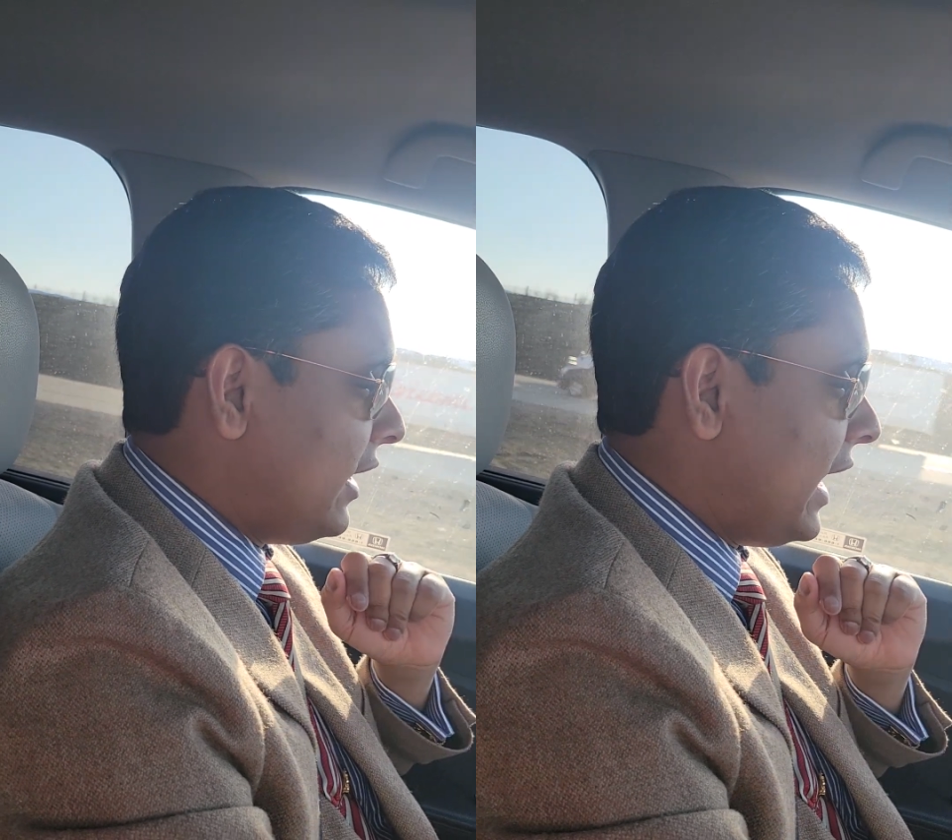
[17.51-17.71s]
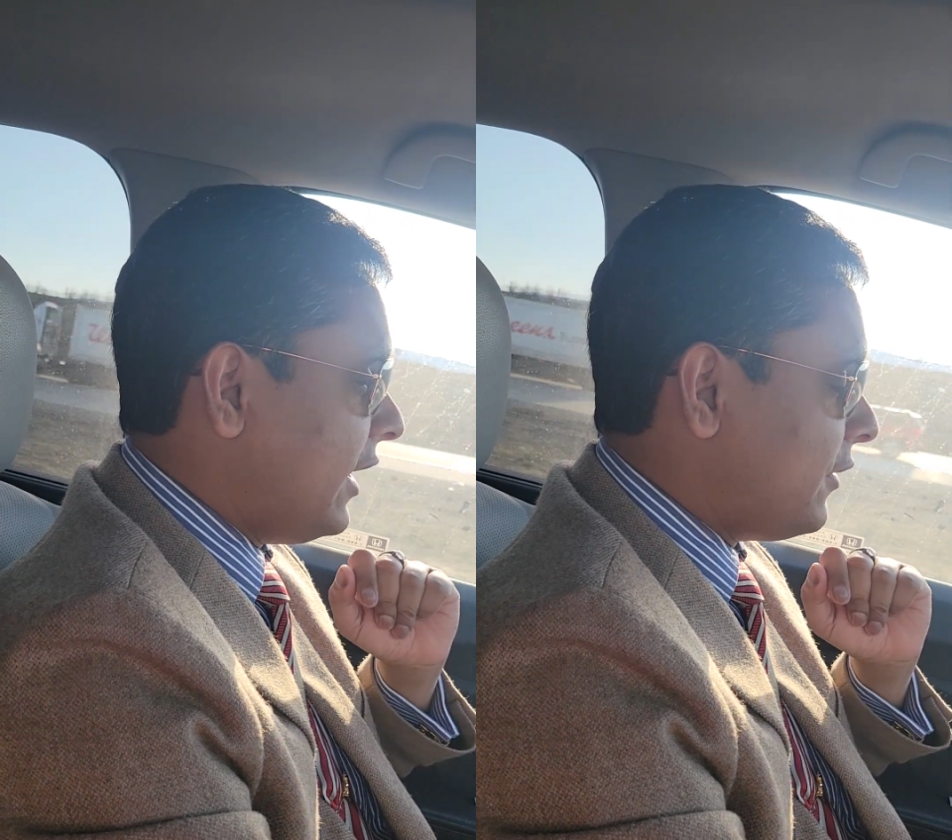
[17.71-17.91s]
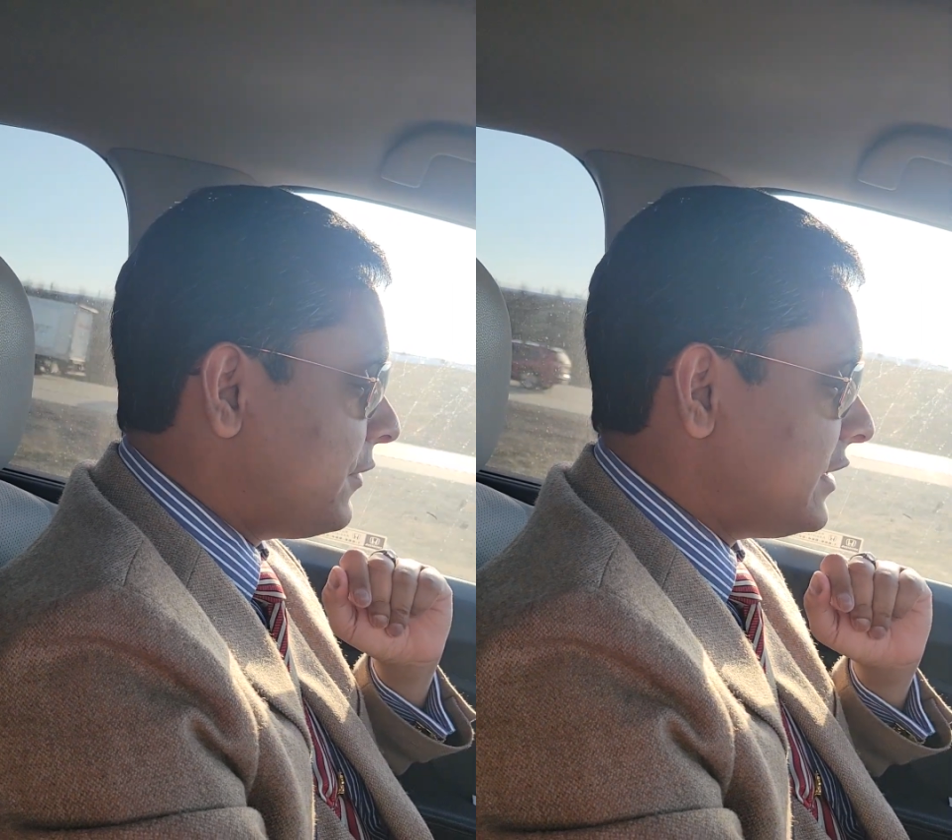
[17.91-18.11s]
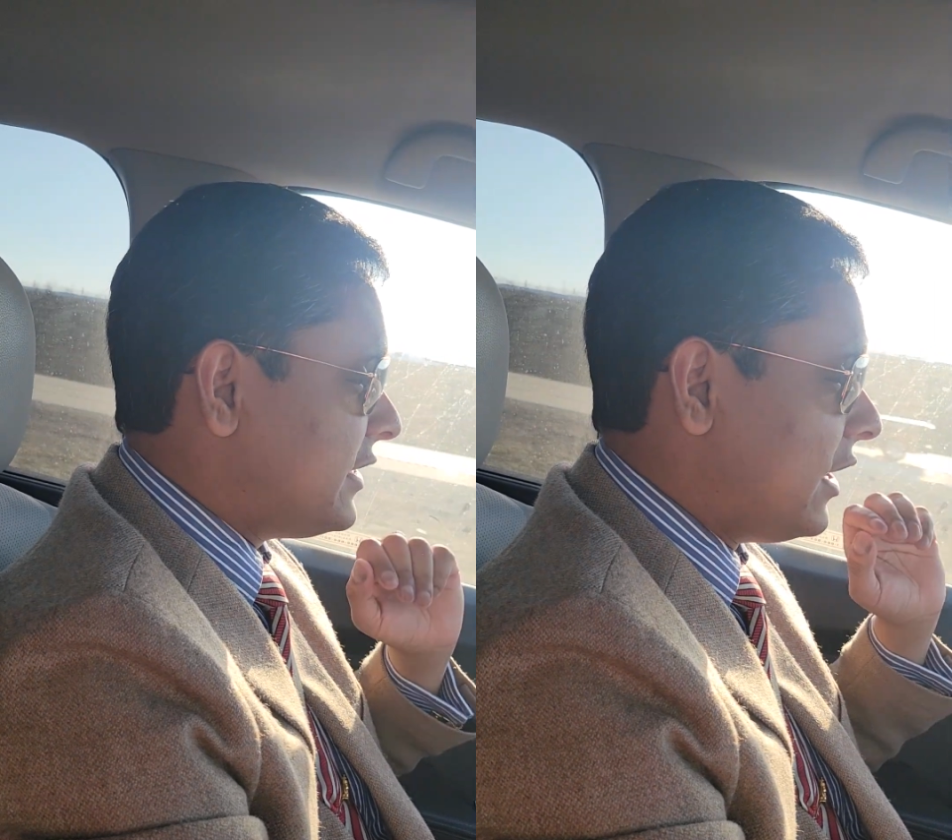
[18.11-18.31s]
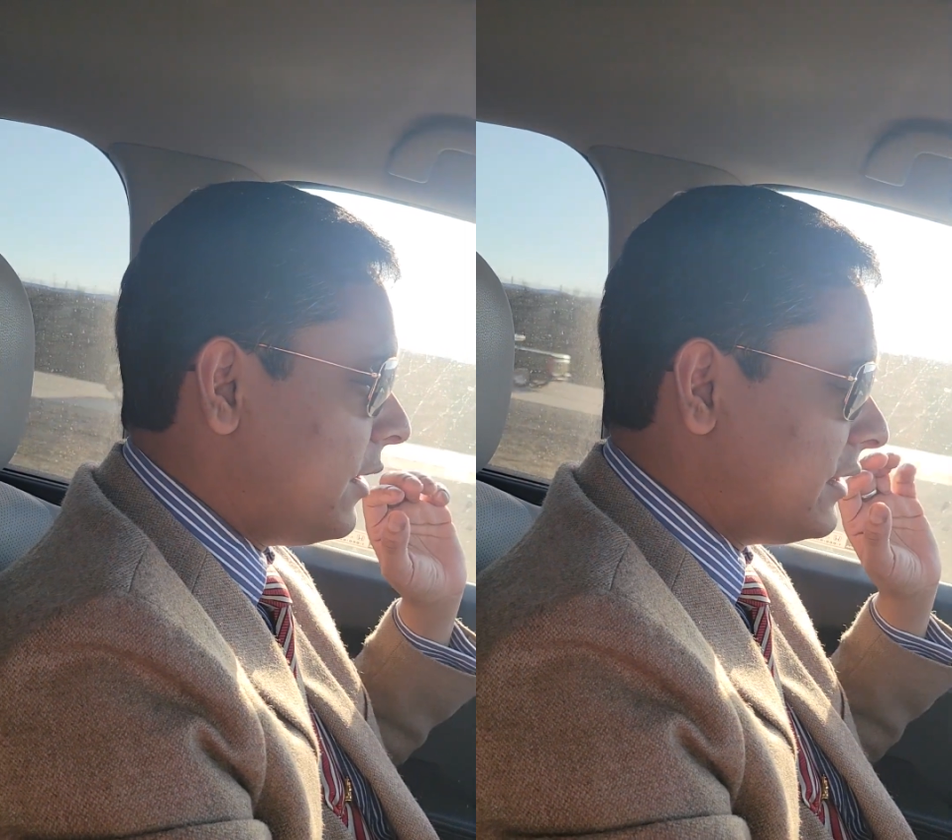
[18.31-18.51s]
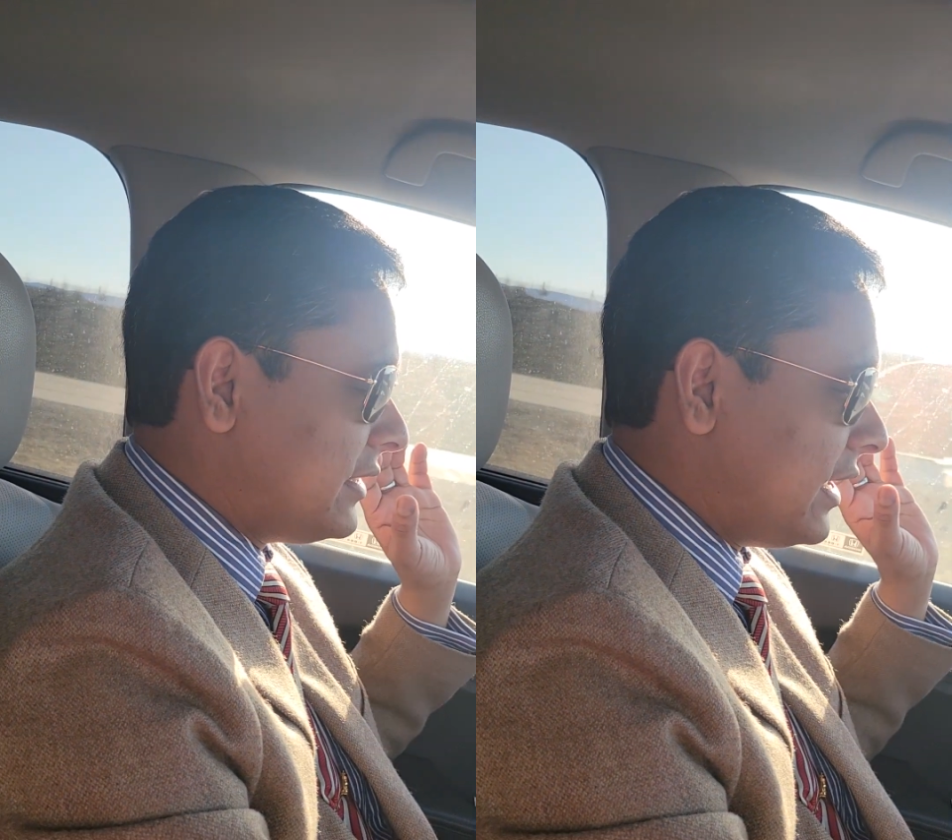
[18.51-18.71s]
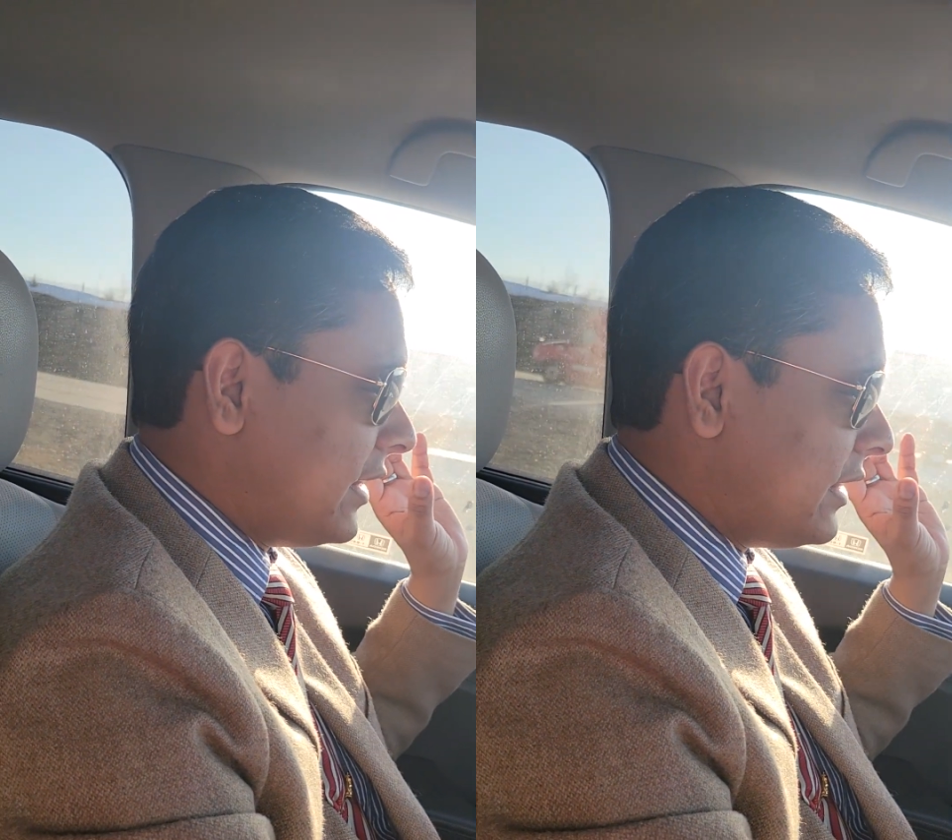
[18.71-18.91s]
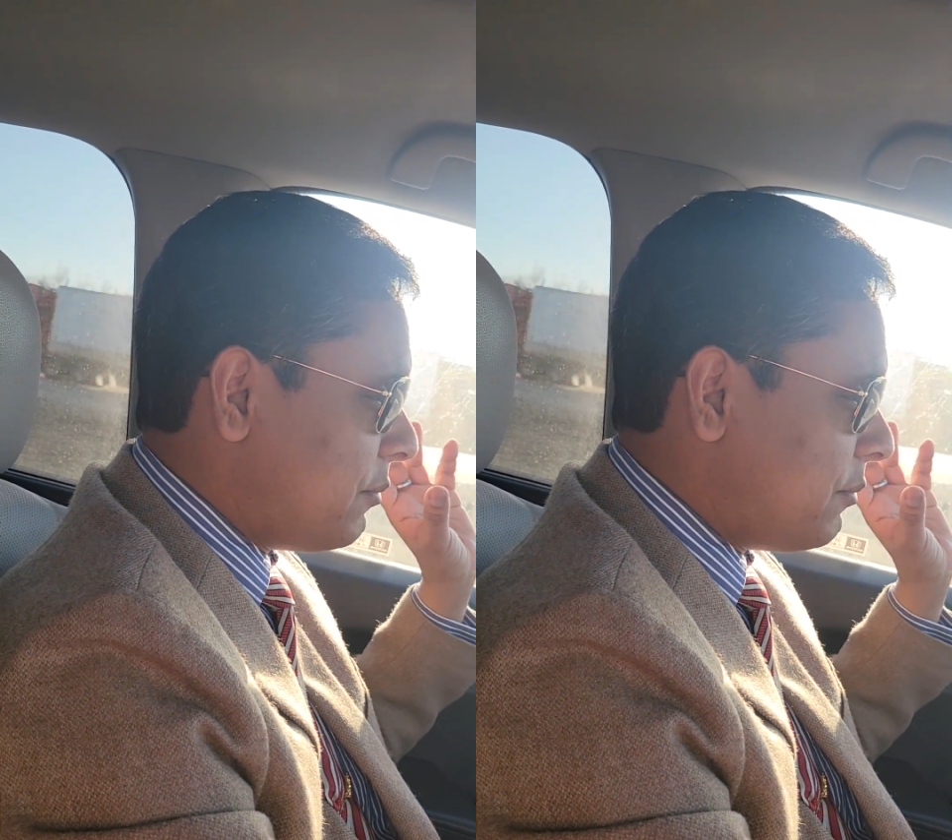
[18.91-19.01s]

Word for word: light of the sun,